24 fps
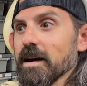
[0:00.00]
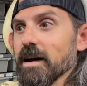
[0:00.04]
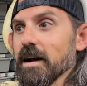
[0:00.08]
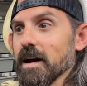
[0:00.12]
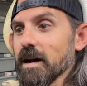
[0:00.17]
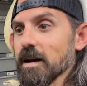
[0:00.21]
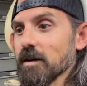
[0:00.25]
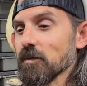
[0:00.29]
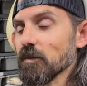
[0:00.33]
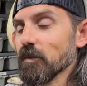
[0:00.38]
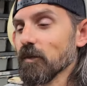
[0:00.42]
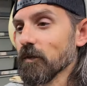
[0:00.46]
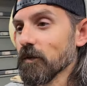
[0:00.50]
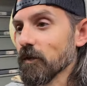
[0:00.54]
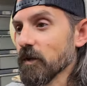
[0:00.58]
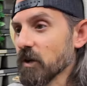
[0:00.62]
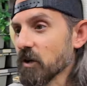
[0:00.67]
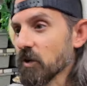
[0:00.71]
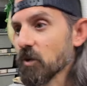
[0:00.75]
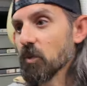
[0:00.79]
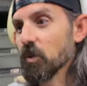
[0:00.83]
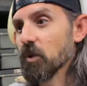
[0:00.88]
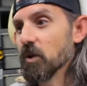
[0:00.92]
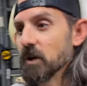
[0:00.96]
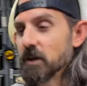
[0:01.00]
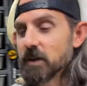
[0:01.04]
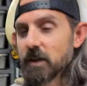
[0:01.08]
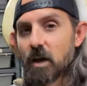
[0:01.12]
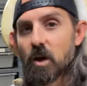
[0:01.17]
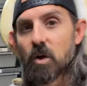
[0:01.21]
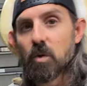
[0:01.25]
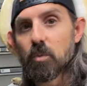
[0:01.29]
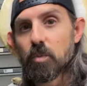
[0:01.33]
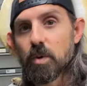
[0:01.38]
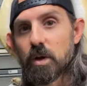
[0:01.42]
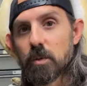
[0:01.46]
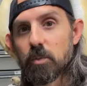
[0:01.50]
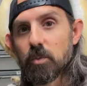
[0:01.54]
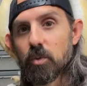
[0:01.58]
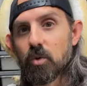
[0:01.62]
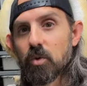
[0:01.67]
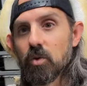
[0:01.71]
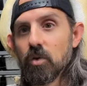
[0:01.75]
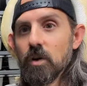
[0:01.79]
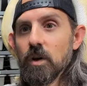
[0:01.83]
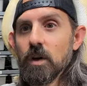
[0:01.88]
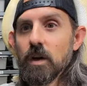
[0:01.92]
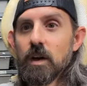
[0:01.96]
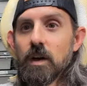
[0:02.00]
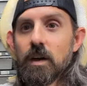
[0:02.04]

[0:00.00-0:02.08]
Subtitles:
I'm very willing to help people.